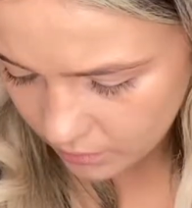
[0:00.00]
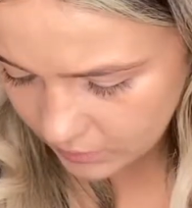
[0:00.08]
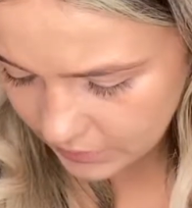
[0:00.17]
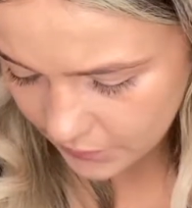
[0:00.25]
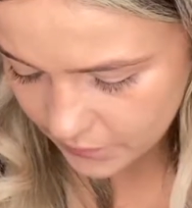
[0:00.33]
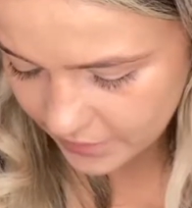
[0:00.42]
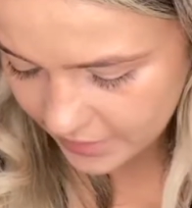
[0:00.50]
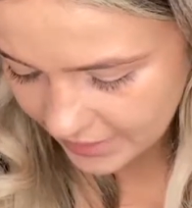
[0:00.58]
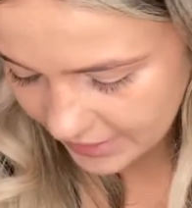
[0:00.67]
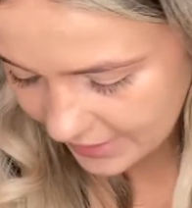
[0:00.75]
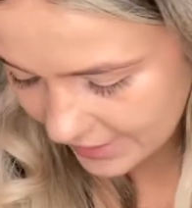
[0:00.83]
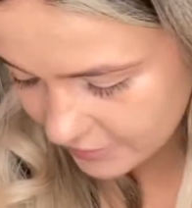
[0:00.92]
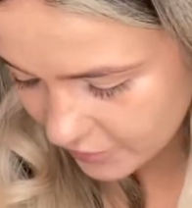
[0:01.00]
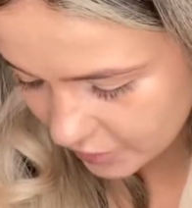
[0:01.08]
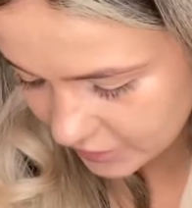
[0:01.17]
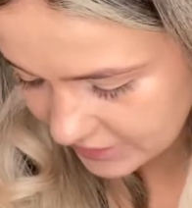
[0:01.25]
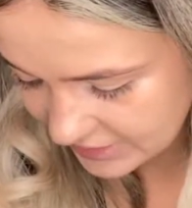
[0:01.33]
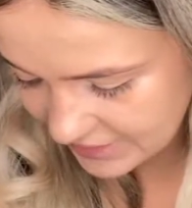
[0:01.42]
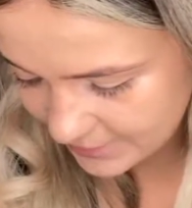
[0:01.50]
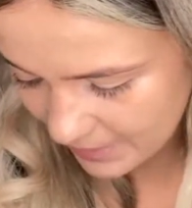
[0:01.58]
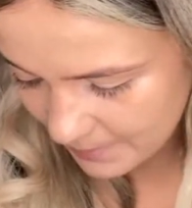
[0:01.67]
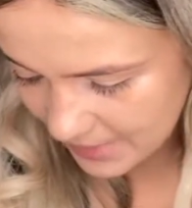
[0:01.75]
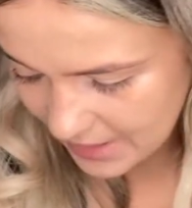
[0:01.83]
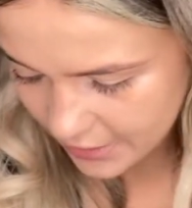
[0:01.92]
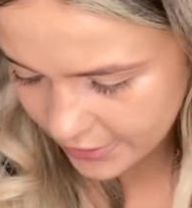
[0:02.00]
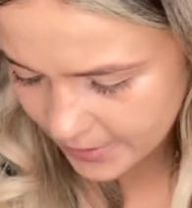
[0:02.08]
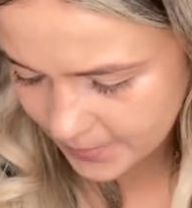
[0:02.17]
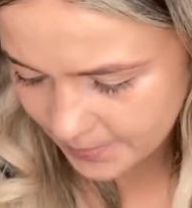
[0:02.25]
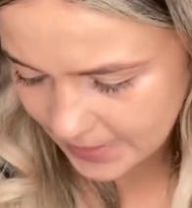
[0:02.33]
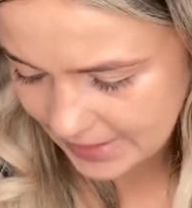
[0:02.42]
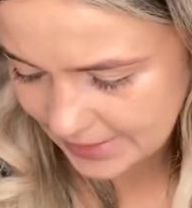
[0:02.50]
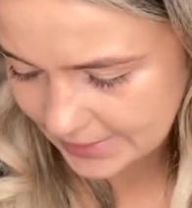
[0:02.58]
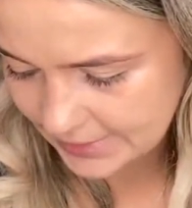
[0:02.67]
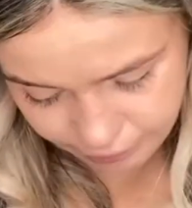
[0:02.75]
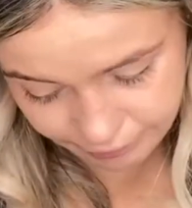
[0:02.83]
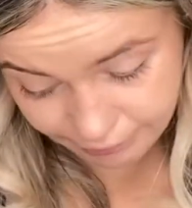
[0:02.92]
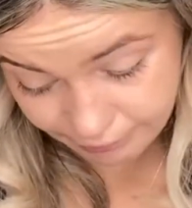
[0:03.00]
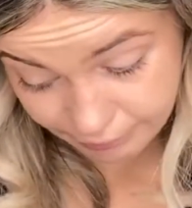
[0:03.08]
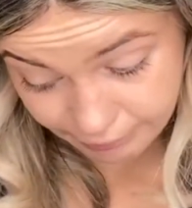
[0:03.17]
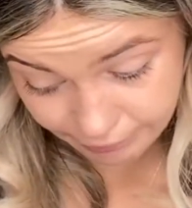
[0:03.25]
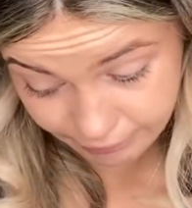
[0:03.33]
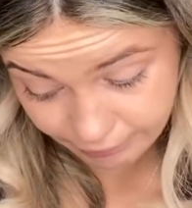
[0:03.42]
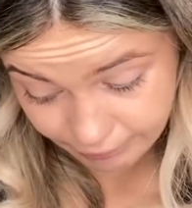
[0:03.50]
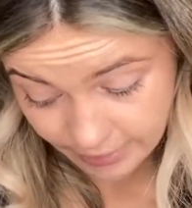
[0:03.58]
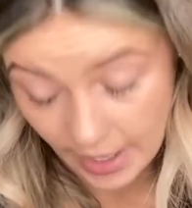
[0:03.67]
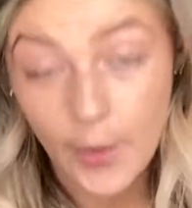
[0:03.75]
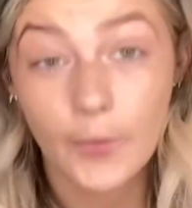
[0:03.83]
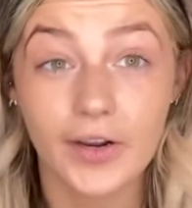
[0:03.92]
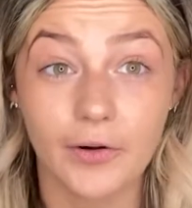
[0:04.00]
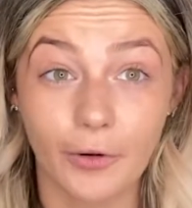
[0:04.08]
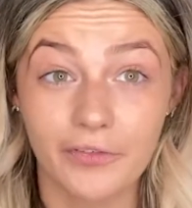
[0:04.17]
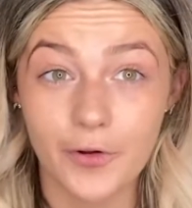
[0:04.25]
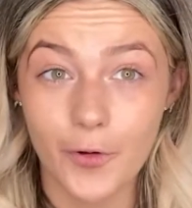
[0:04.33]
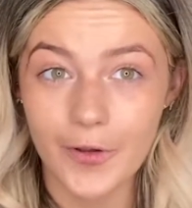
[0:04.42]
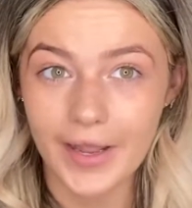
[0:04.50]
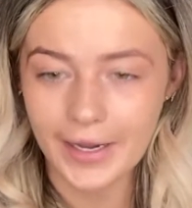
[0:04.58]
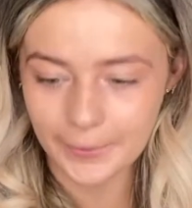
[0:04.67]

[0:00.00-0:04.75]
don't think I've got it in my makeup bag. I'm gonna have to go and get it.